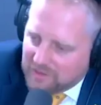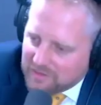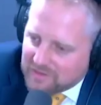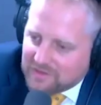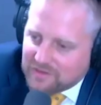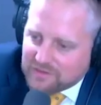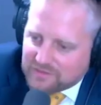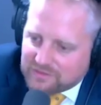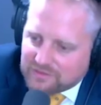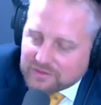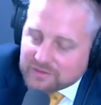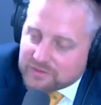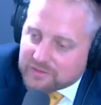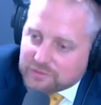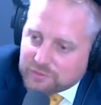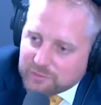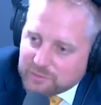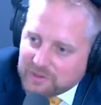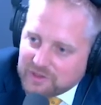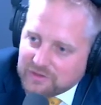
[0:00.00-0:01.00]
it is a
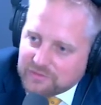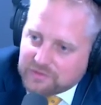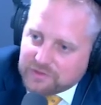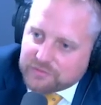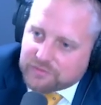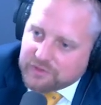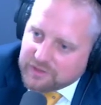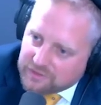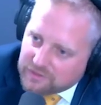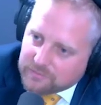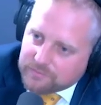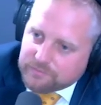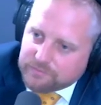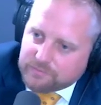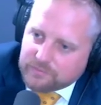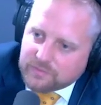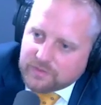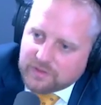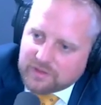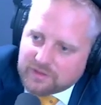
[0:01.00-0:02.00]
true belief in freedom,
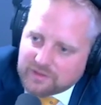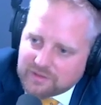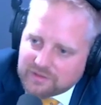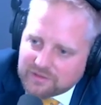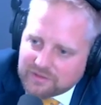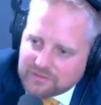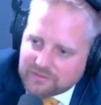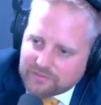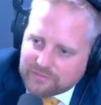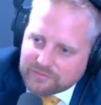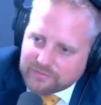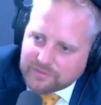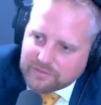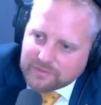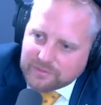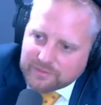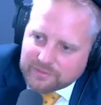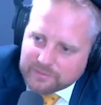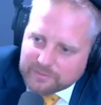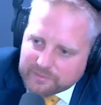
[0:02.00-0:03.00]

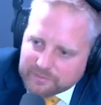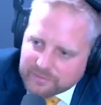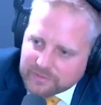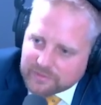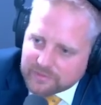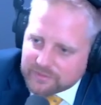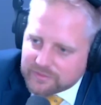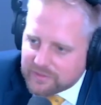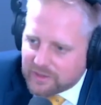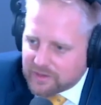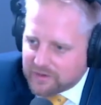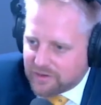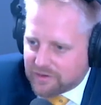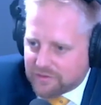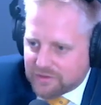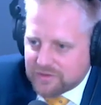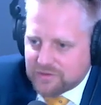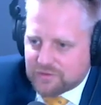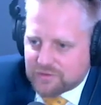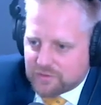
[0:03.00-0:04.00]
the
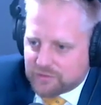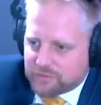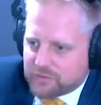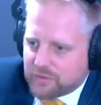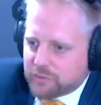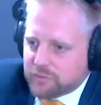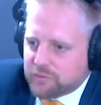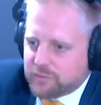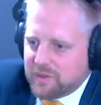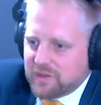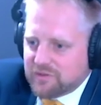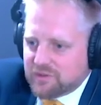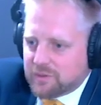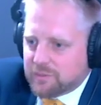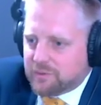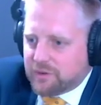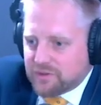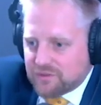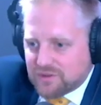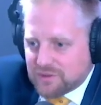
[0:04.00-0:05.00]
adherence of those
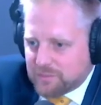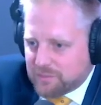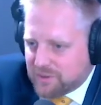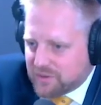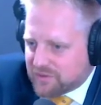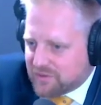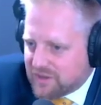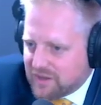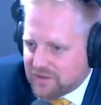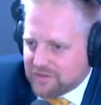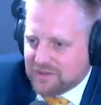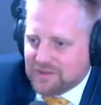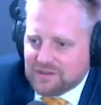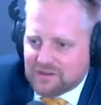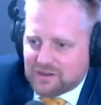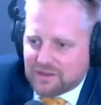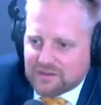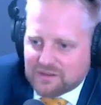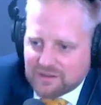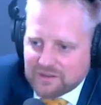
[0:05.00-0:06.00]
basic principles, and I think
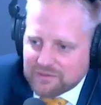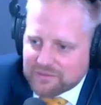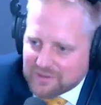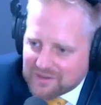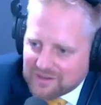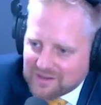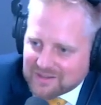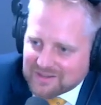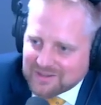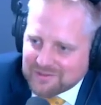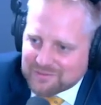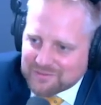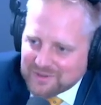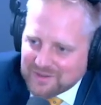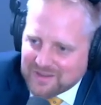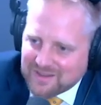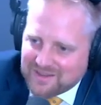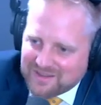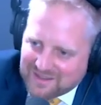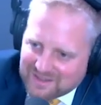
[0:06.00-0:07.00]
the live and let live
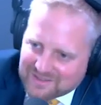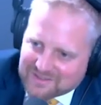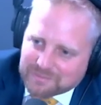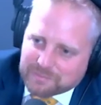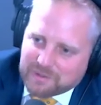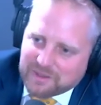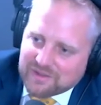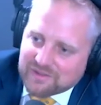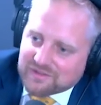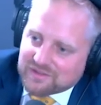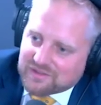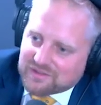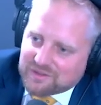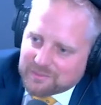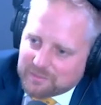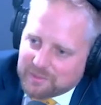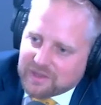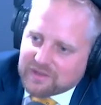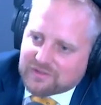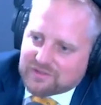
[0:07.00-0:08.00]
explains it the
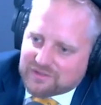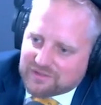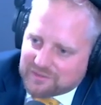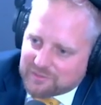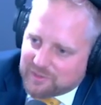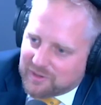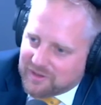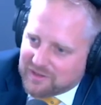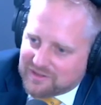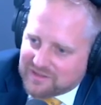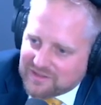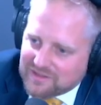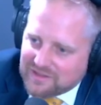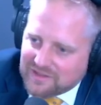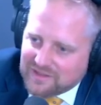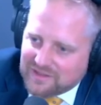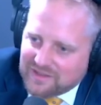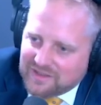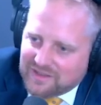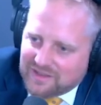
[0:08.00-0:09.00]
best, right?
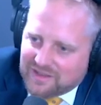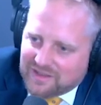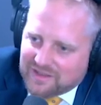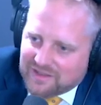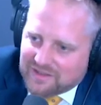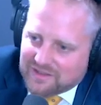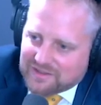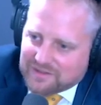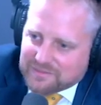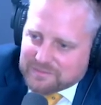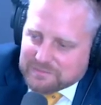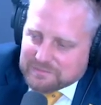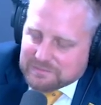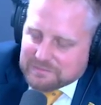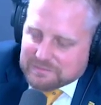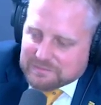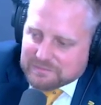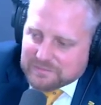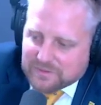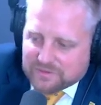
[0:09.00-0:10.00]

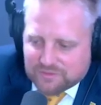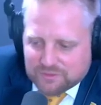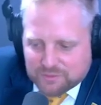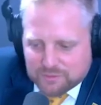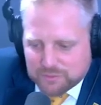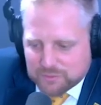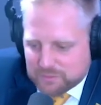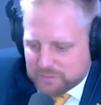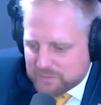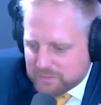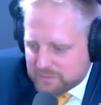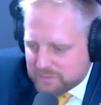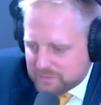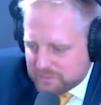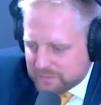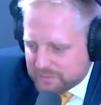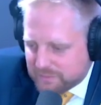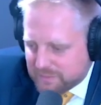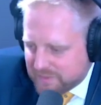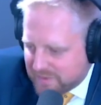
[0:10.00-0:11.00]
So,
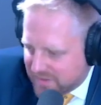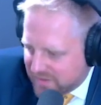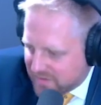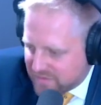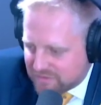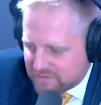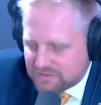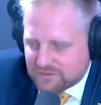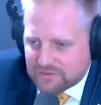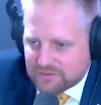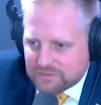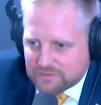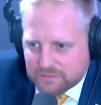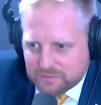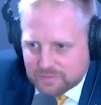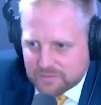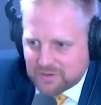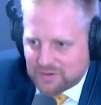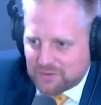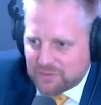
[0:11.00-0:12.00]
yes,
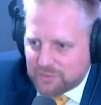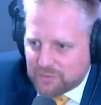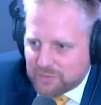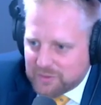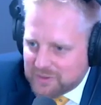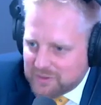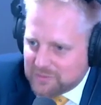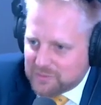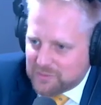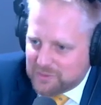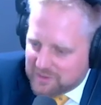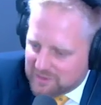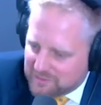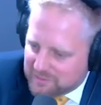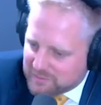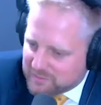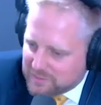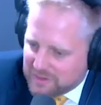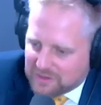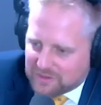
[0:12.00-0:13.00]
we
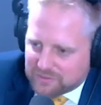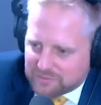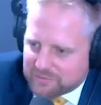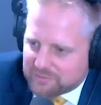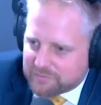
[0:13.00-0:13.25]
are